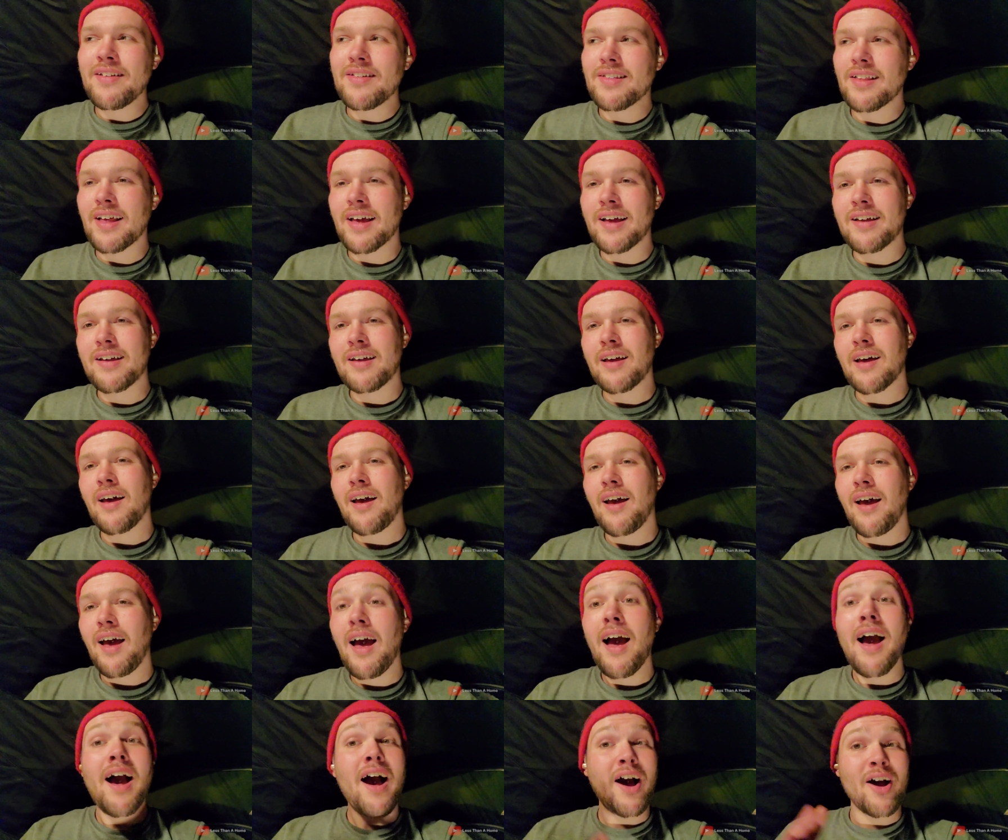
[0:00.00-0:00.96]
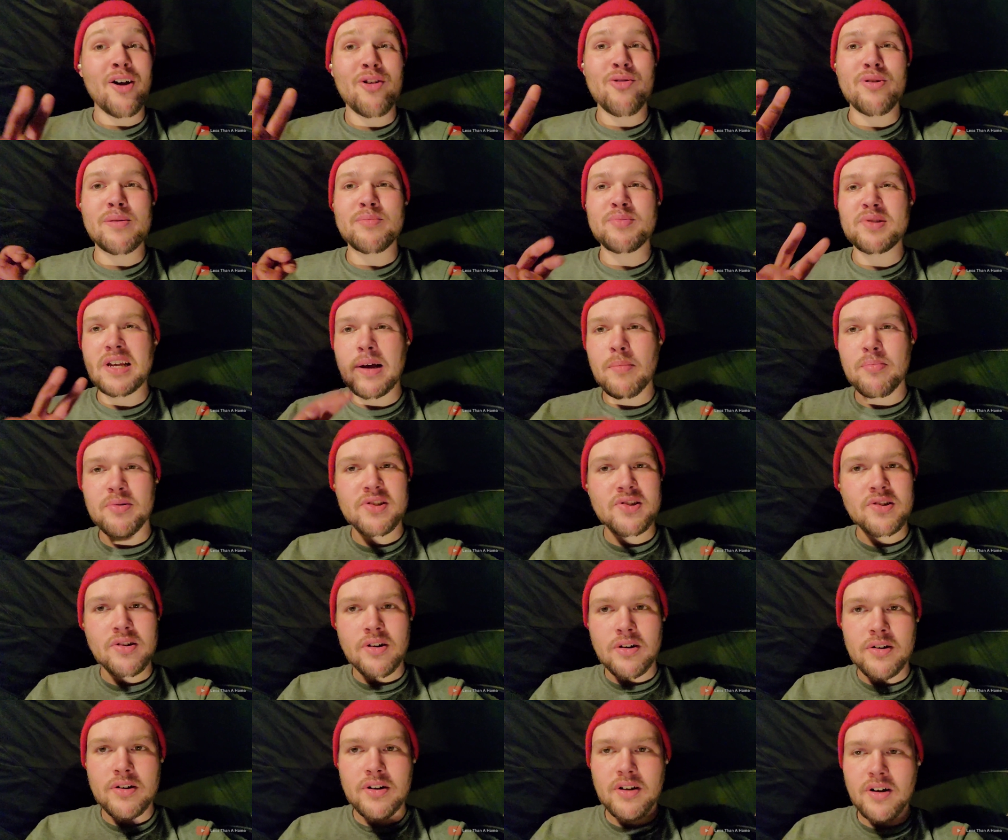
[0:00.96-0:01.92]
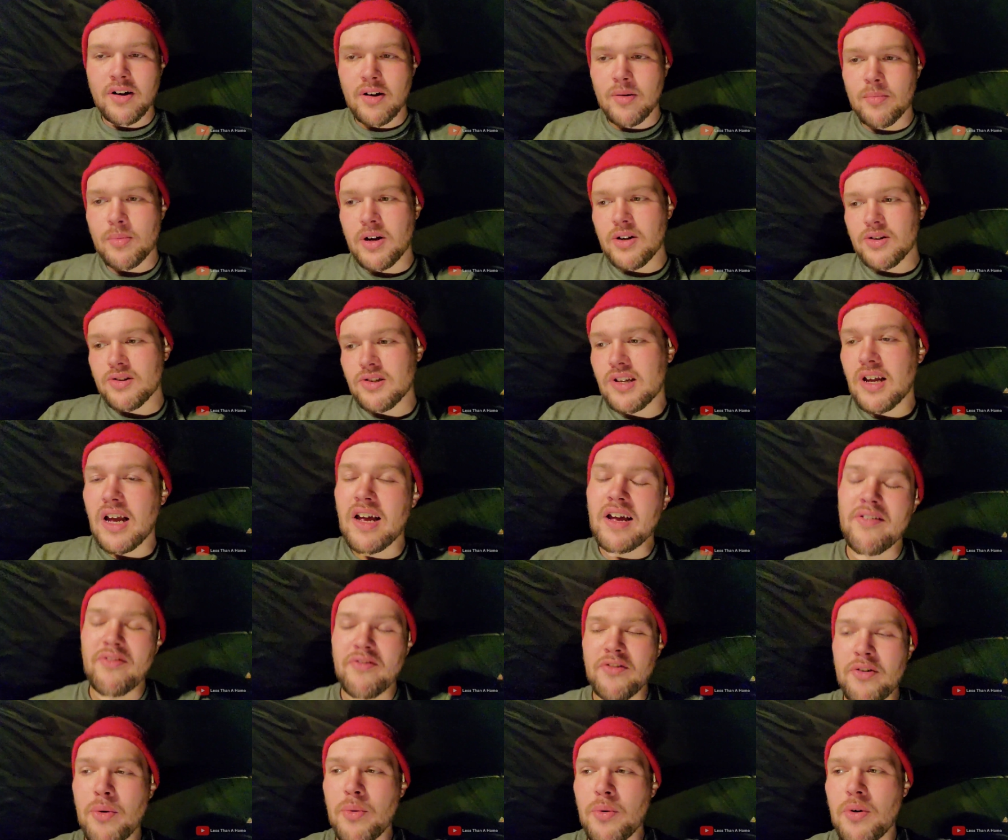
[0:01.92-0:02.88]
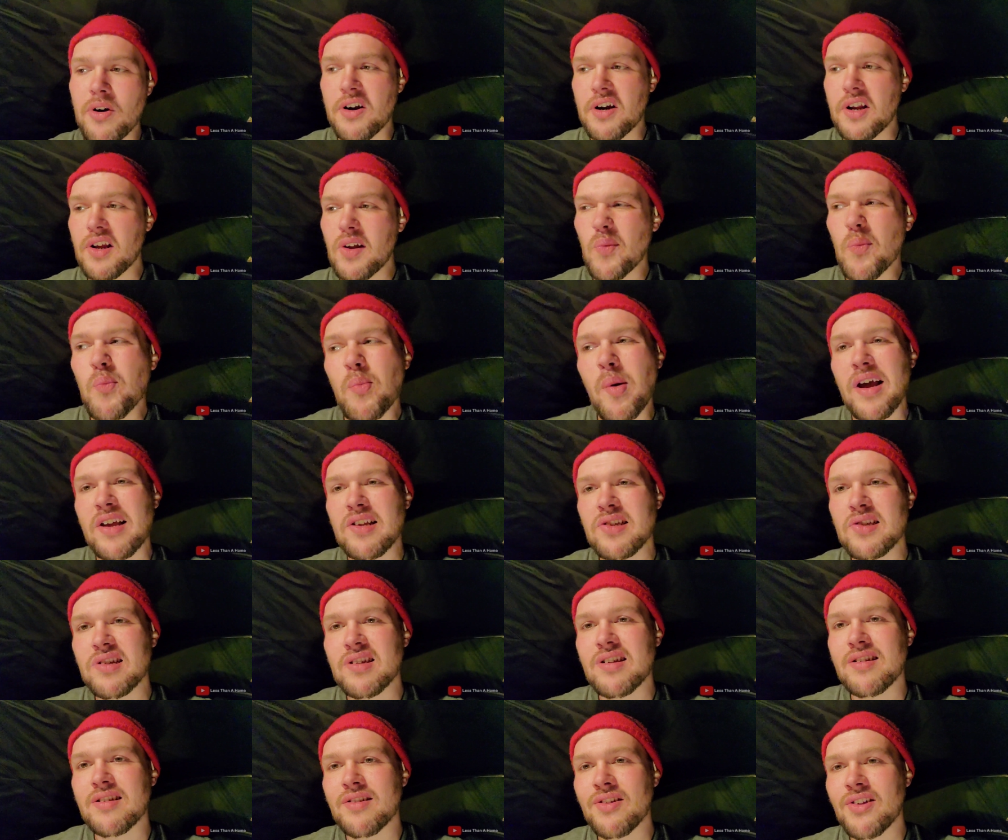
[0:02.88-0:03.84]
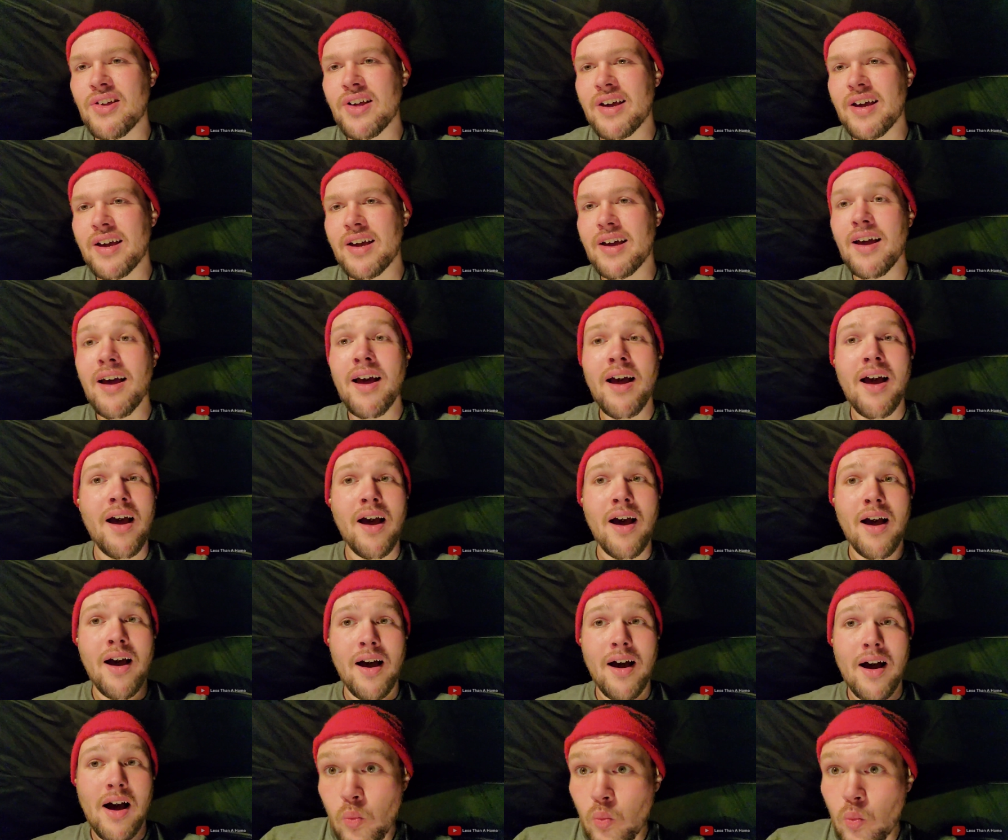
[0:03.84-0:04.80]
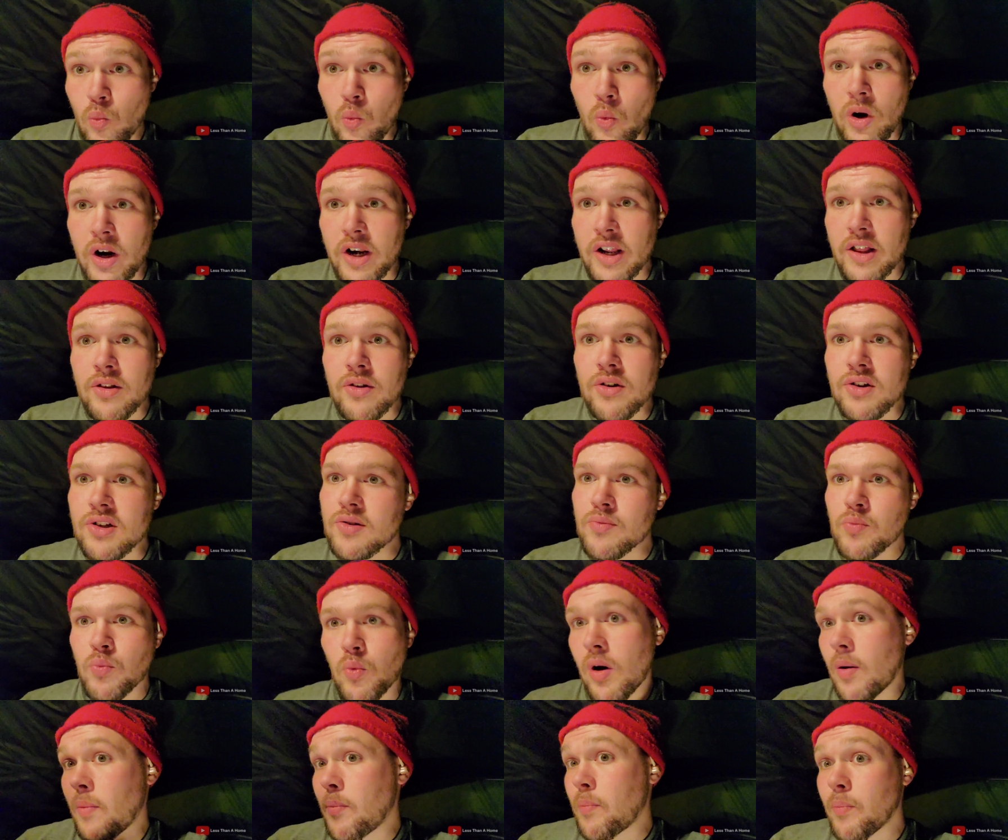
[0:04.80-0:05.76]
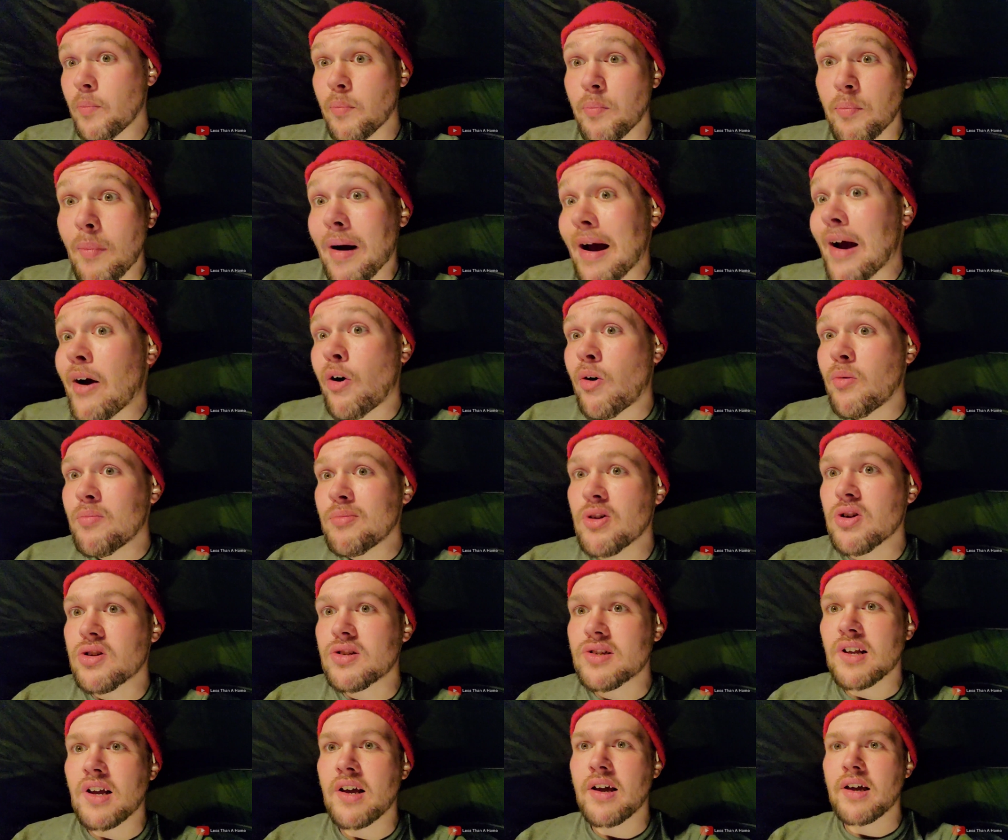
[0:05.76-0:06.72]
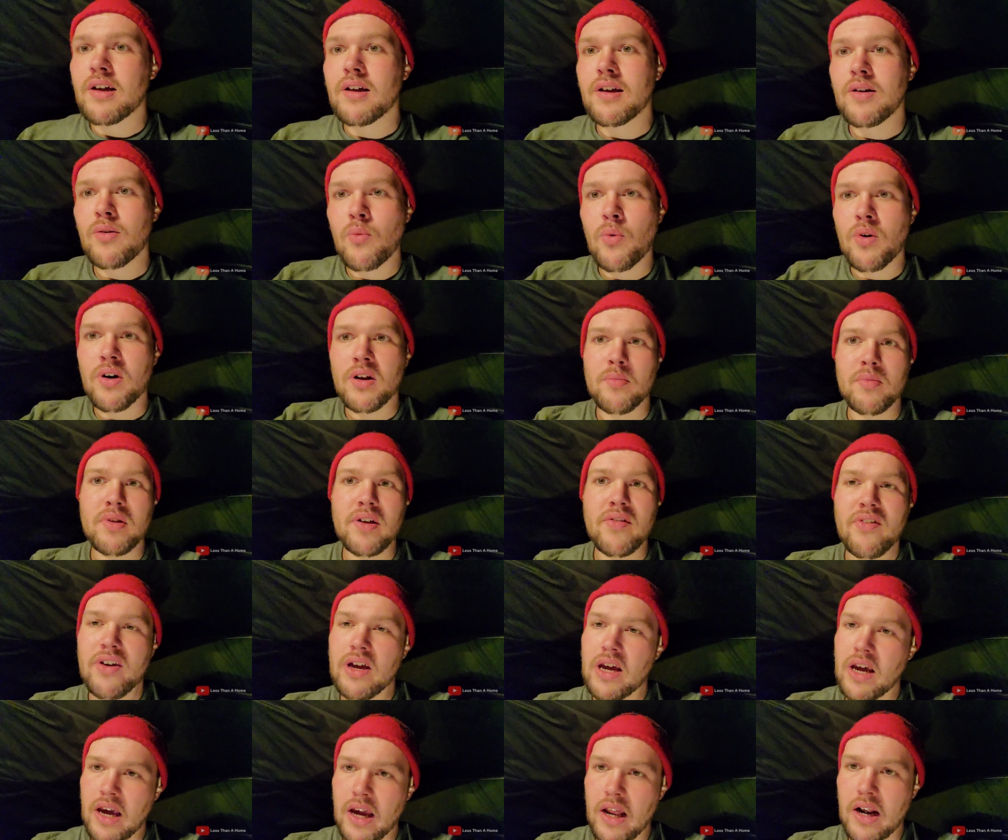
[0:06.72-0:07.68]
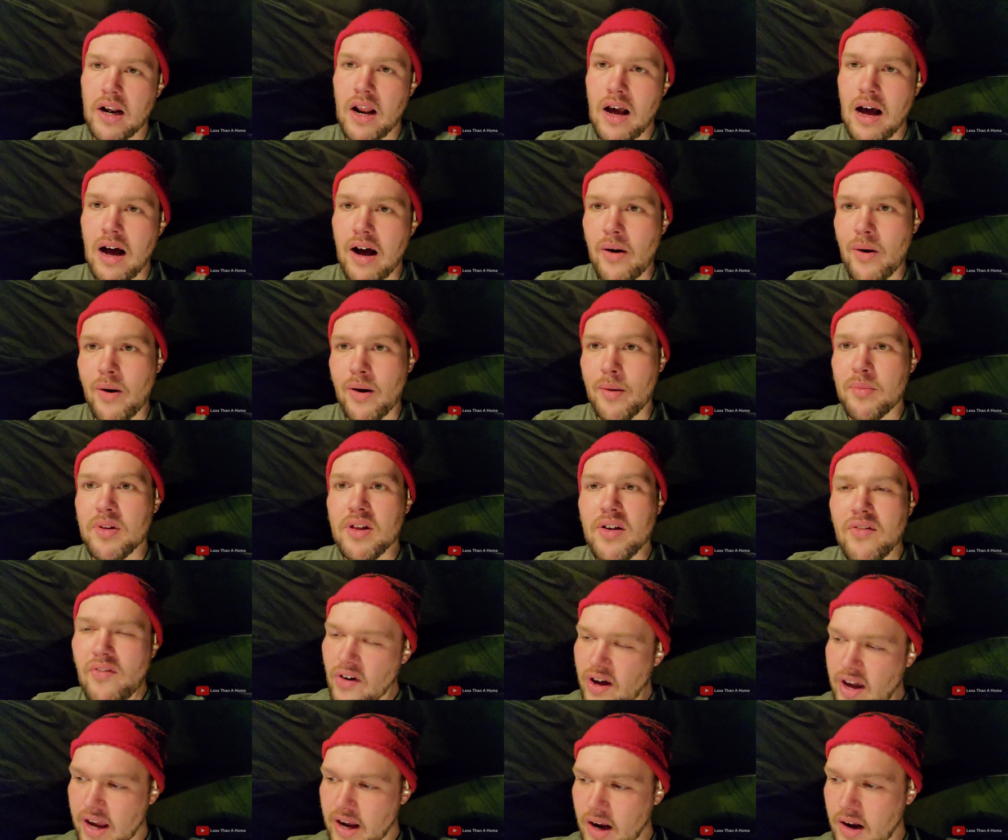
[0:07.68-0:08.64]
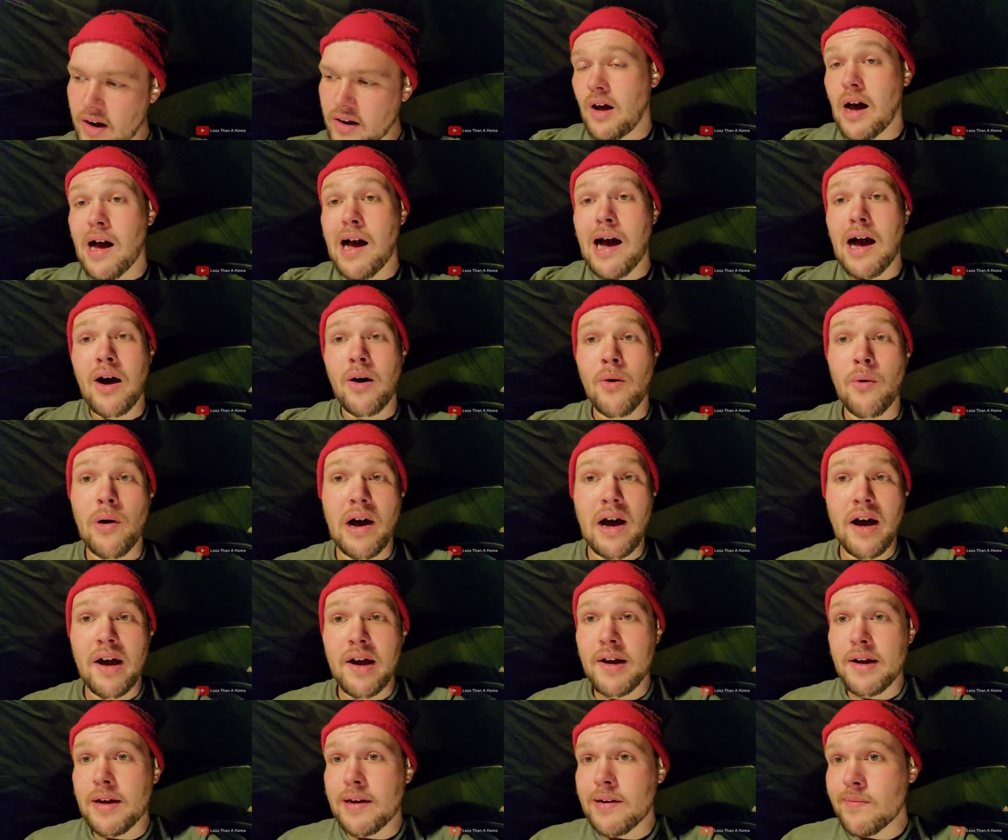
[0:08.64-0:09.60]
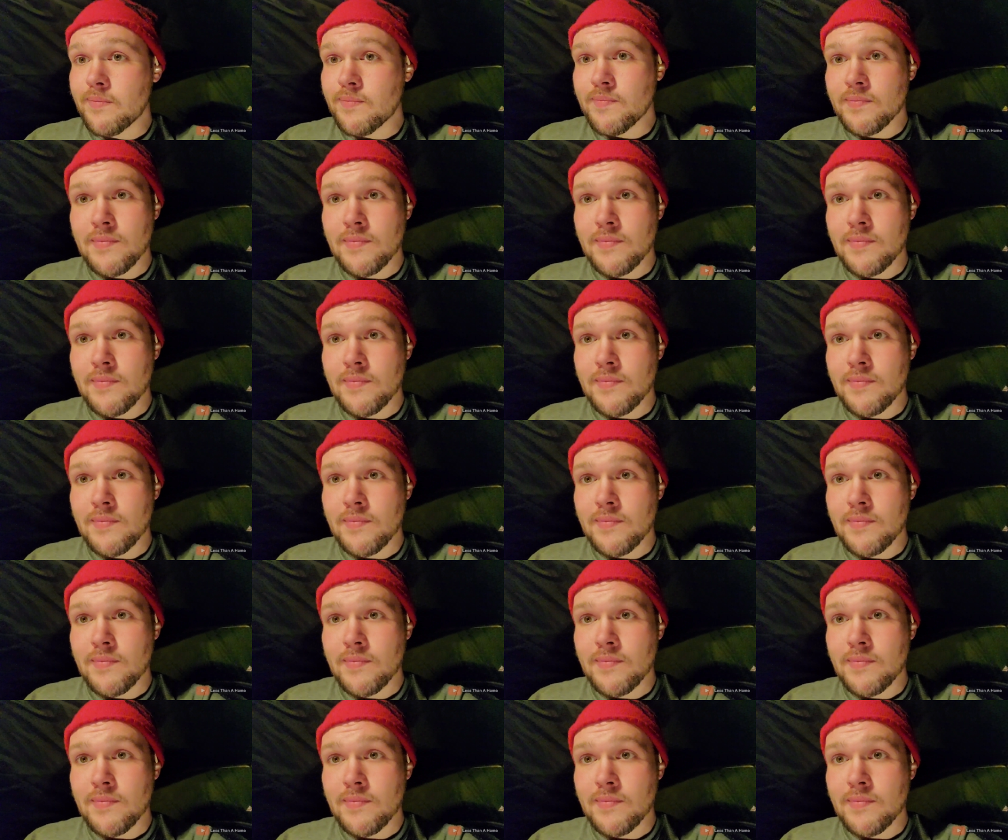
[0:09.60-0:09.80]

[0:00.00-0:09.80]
like a cribs episode almost, if you would, basically what it looks, what my home looks like, what I'm living in, how I'm living, how I